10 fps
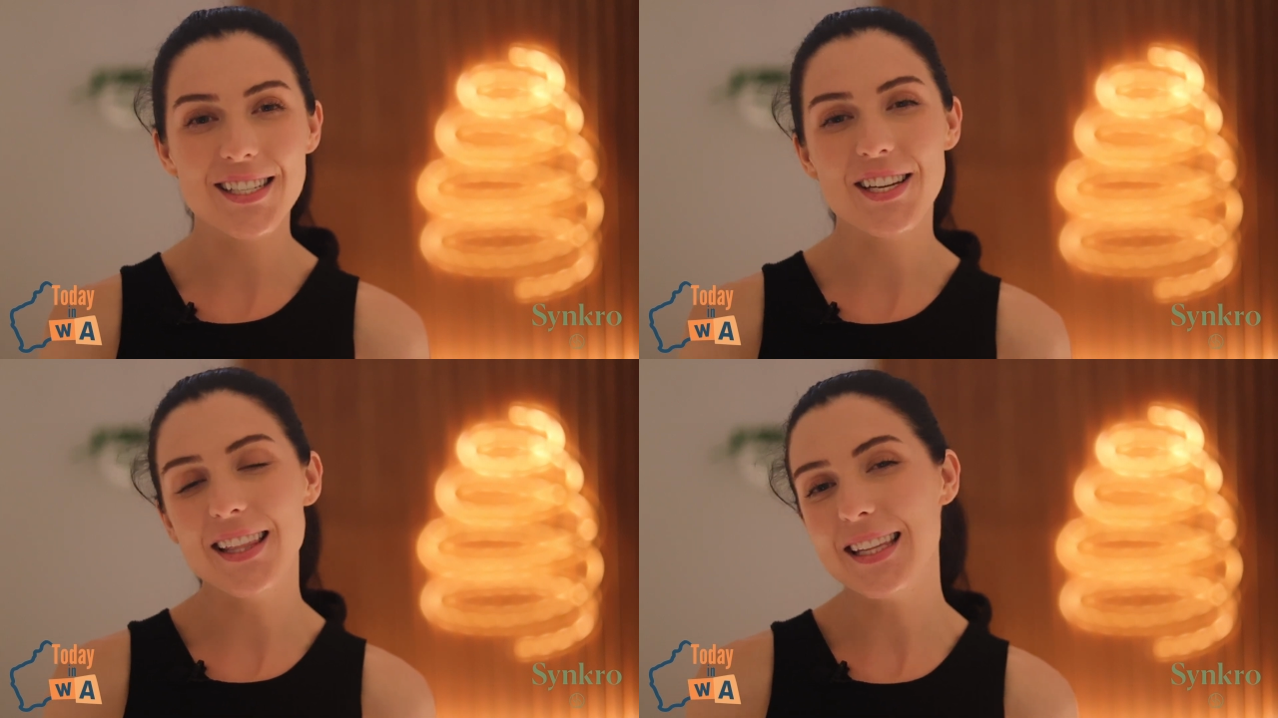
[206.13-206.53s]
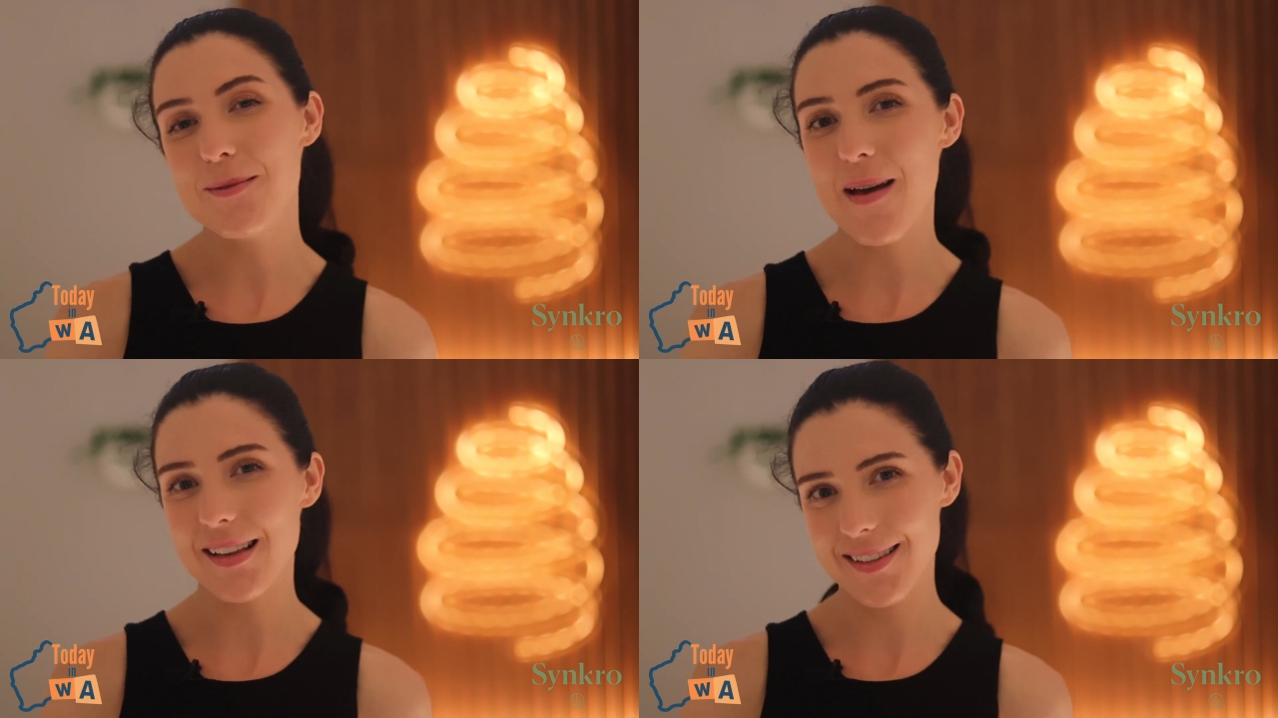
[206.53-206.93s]
gently
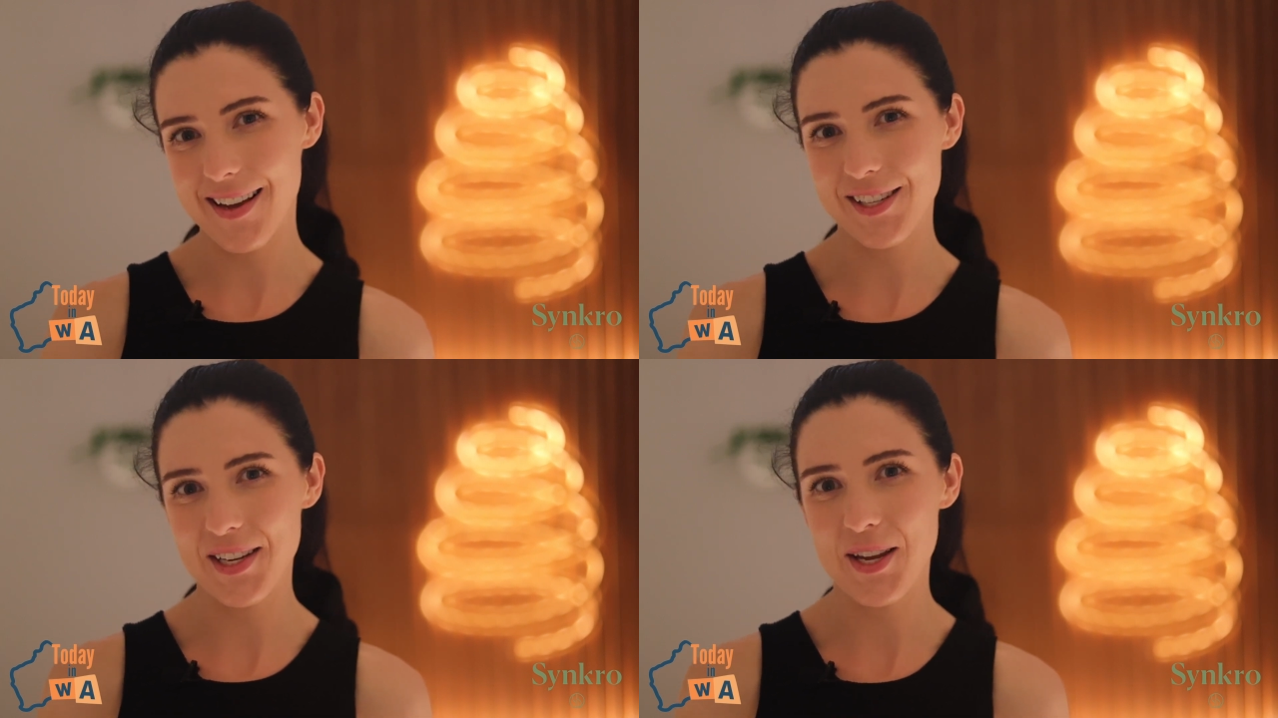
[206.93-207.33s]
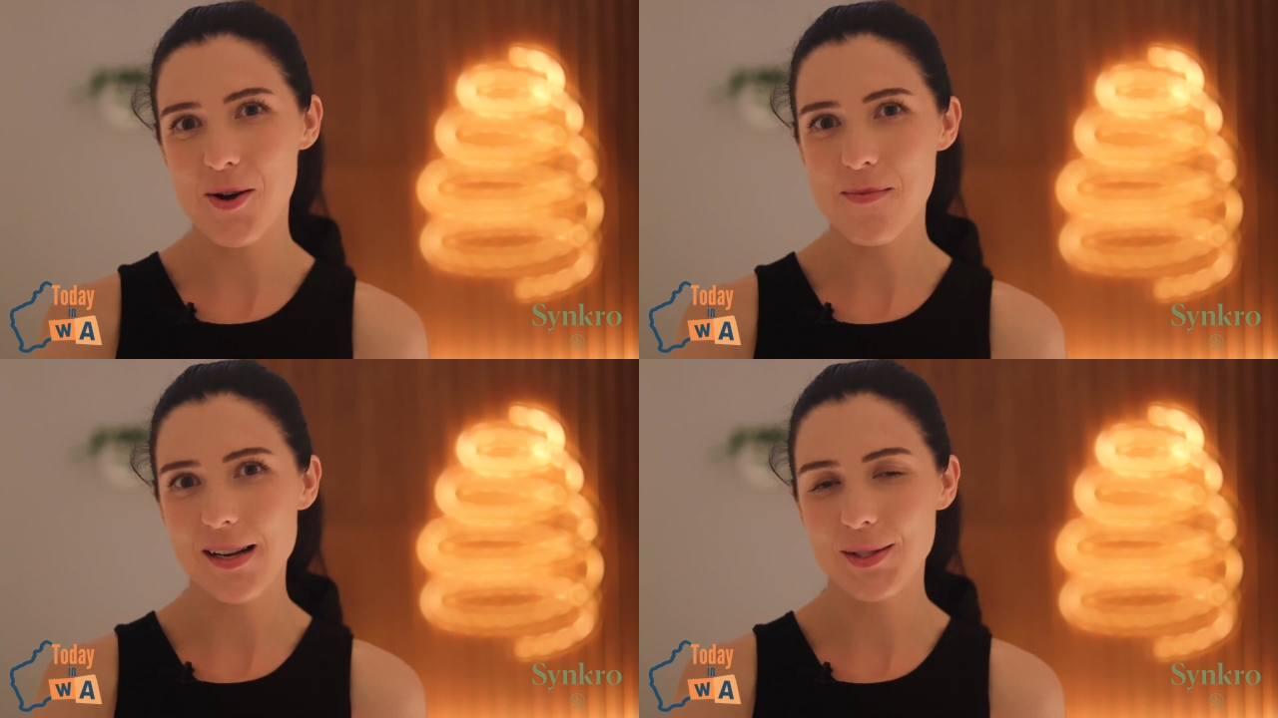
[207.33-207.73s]
massaging
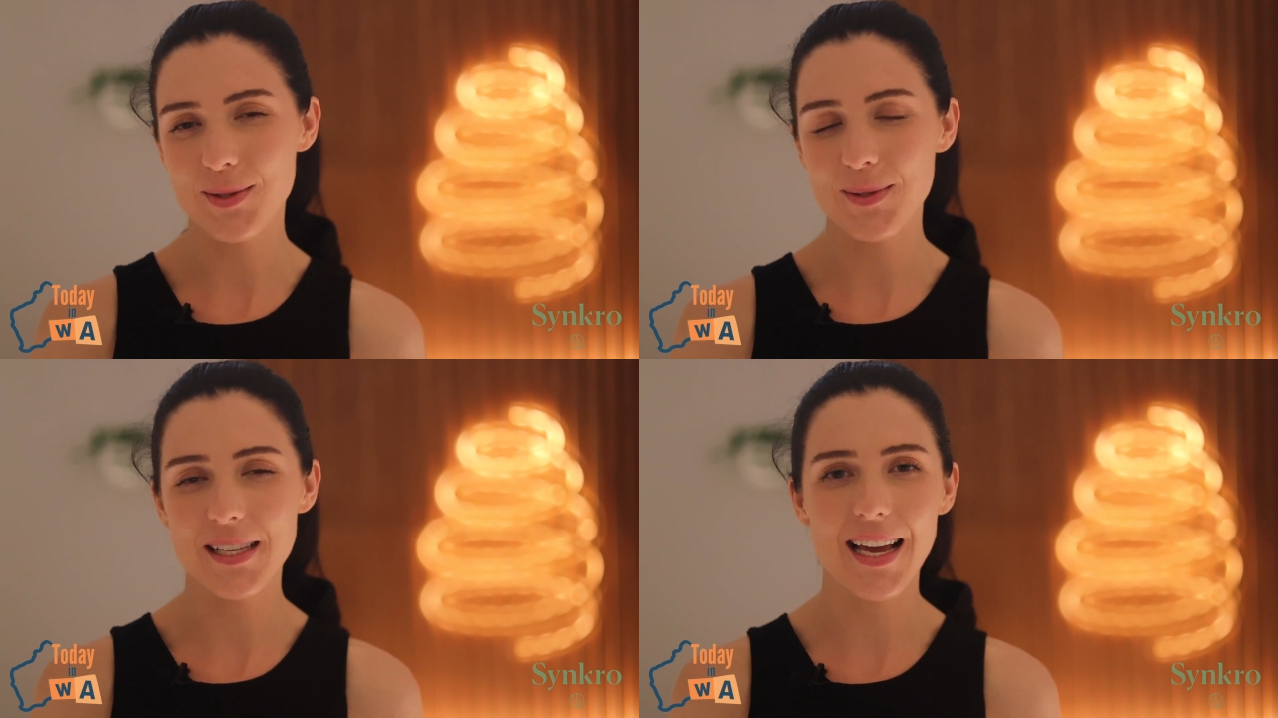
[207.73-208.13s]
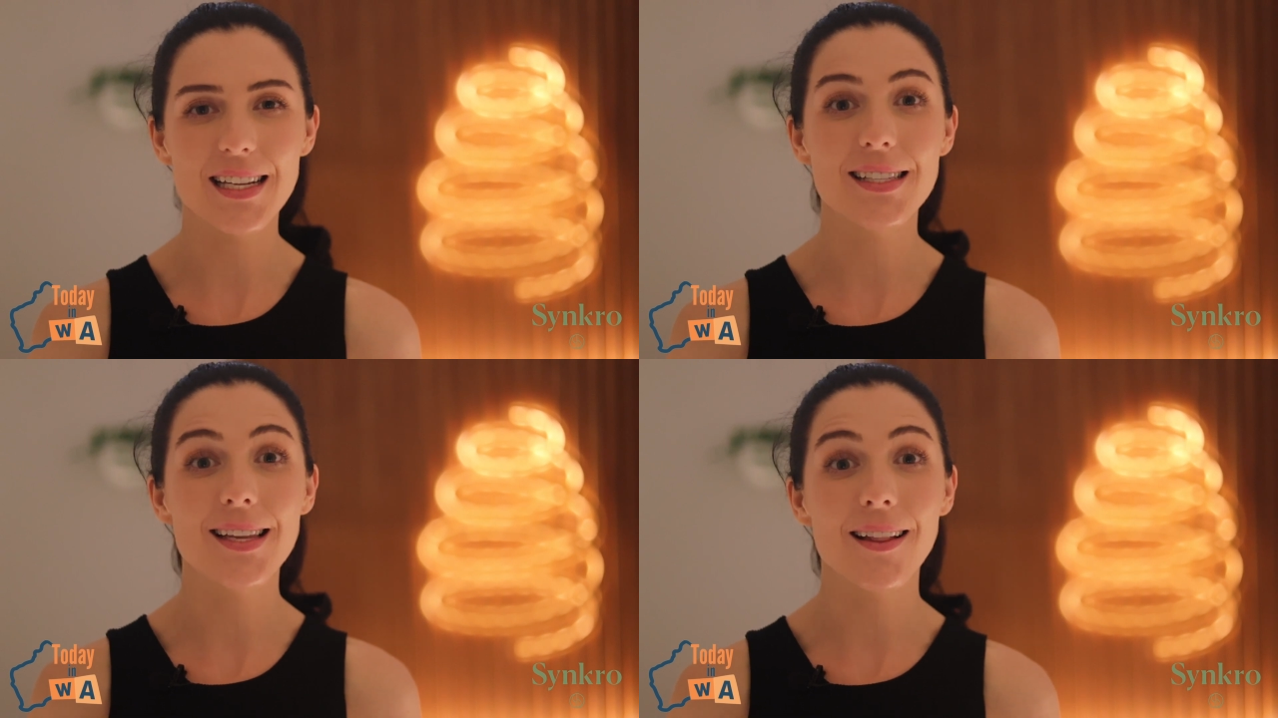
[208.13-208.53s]
your muscles at a
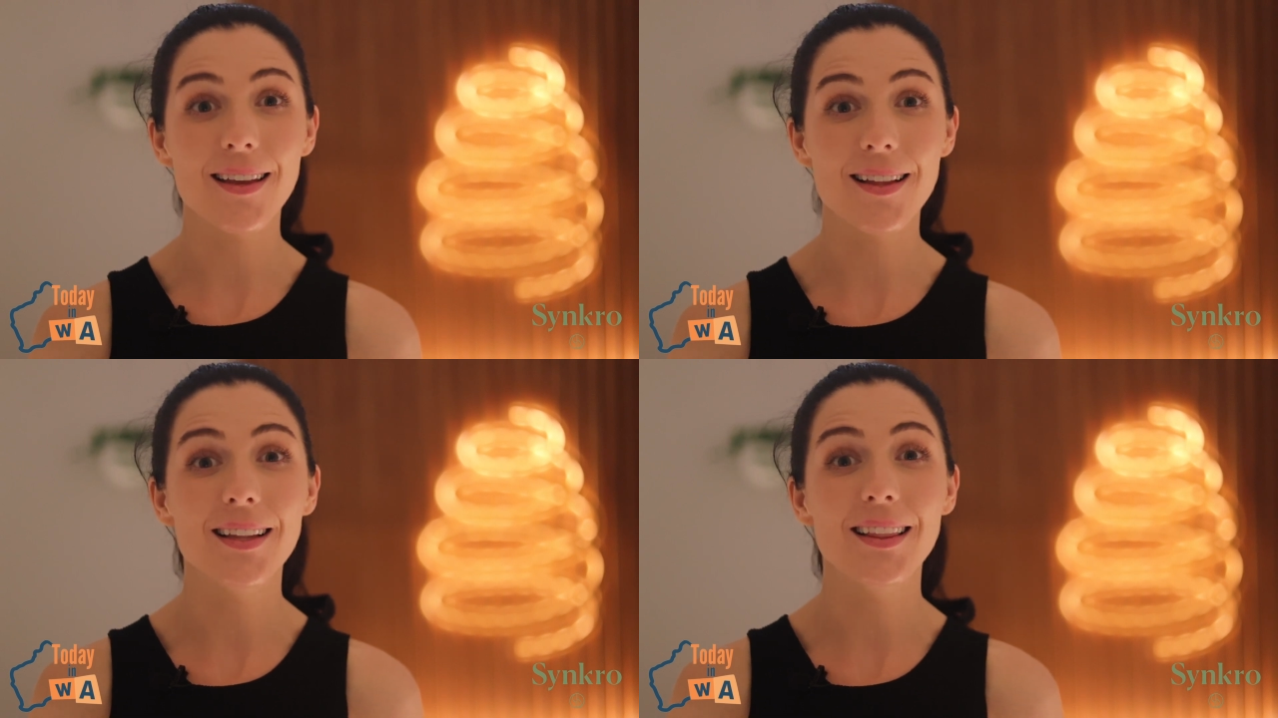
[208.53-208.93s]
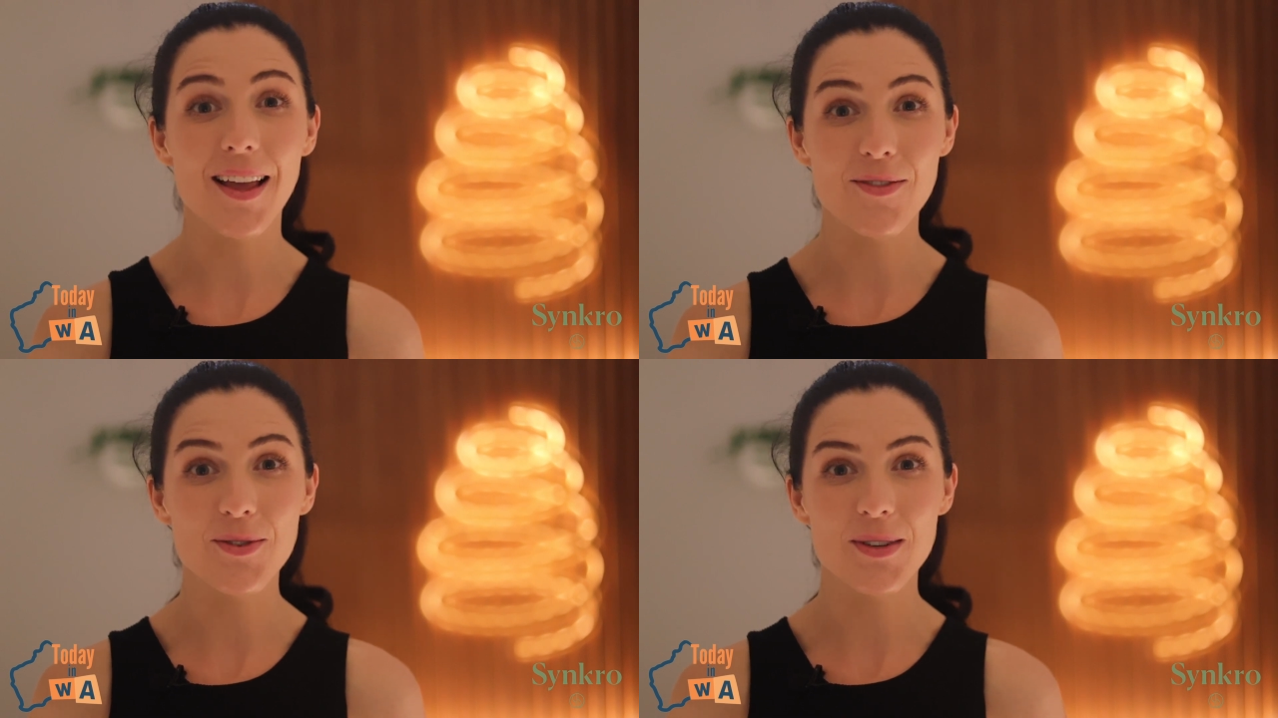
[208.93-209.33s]
cellular
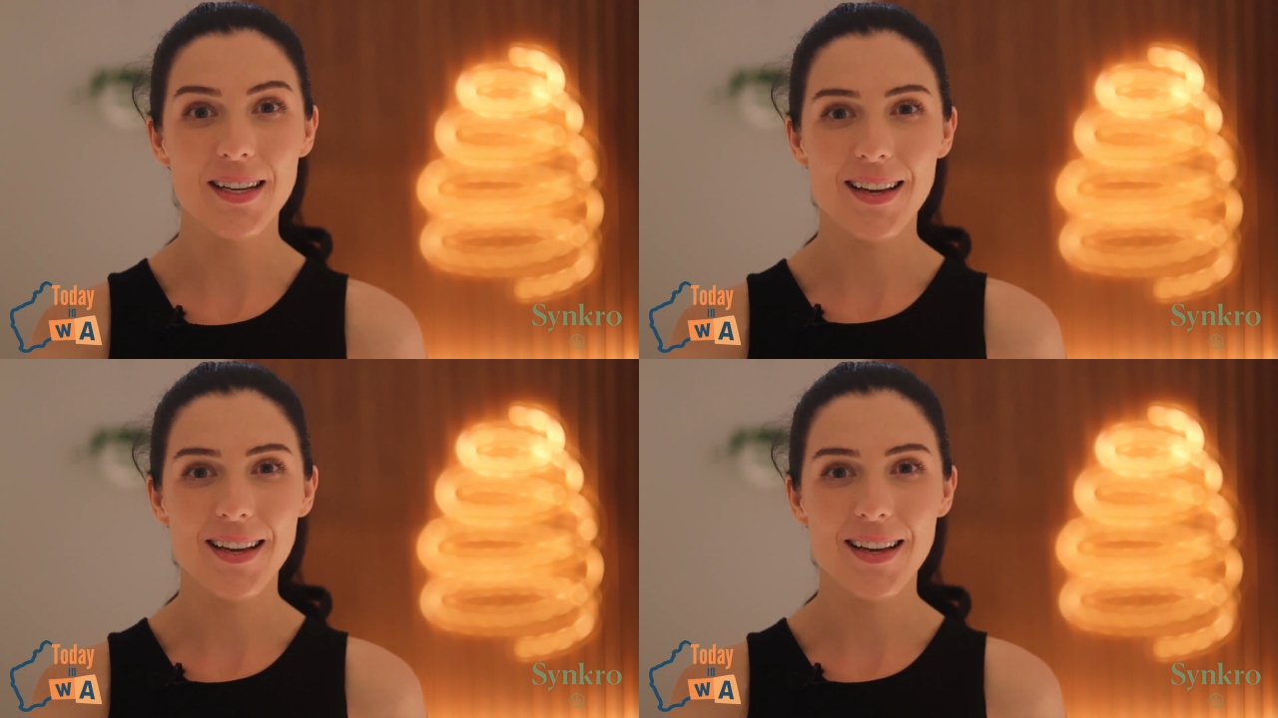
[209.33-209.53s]
level.